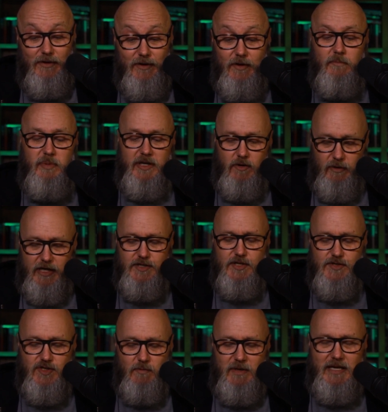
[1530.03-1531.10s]
Be
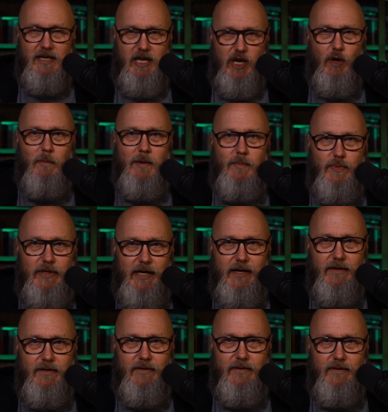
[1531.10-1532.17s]
gracious to me and hear my
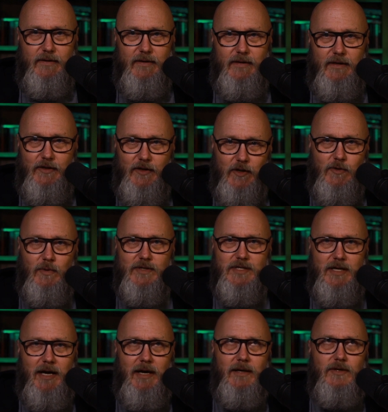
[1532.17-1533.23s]
prayer. In other words,
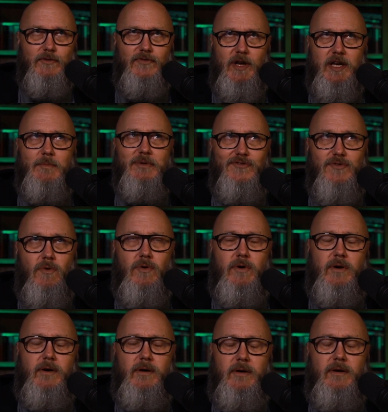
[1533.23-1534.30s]
God, you've done it
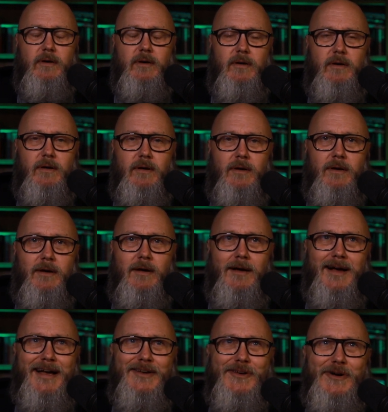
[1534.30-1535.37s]
before.
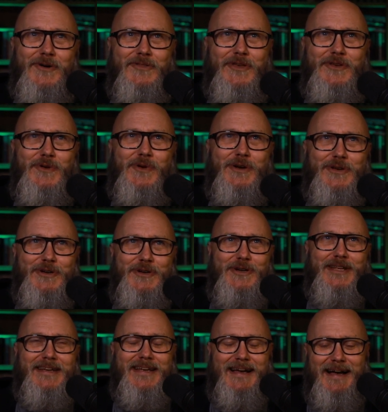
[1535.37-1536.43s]
I know that you are
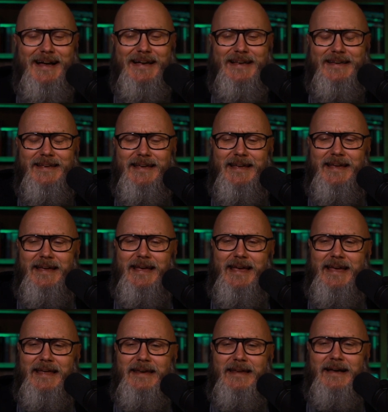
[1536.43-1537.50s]
good and kind,
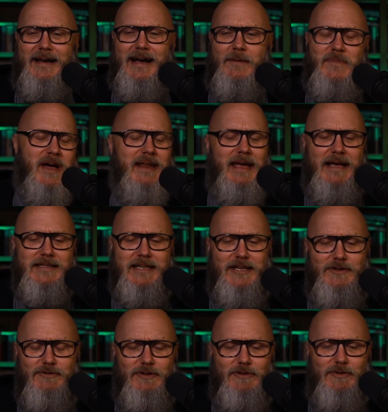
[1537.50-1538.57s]
and I'm not
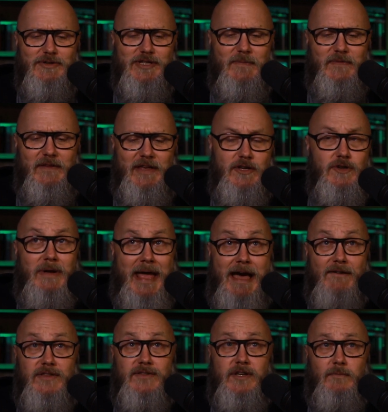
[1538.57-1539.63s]
asking you to do something that you
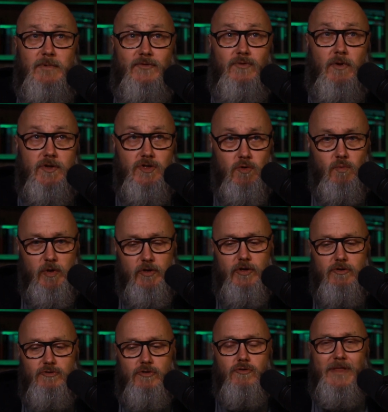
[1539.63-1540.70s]
haven't done before, so will
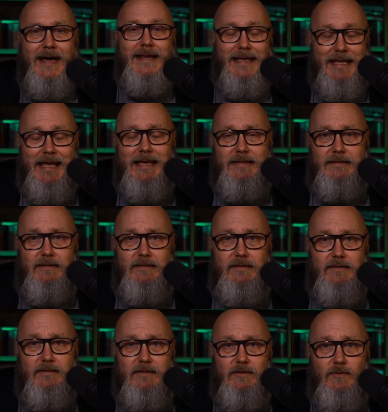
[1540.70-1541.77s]
you do that again?
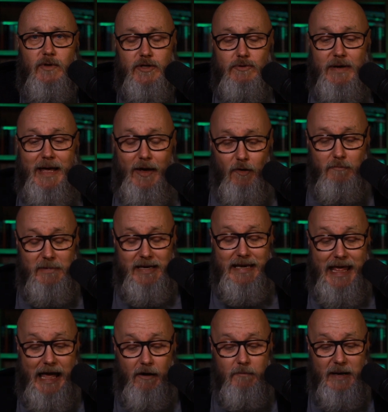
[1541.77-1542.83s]
Will you help me
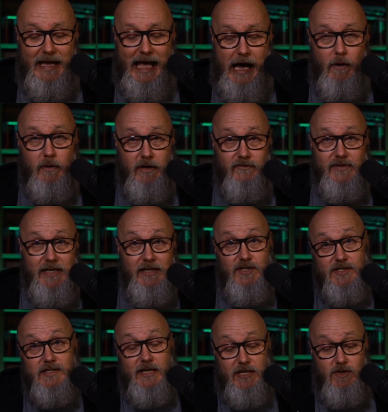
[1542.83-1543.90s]
now in my hour of need,
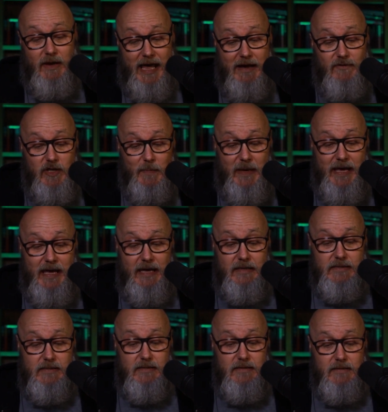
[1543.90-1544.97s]
just like you have in the past?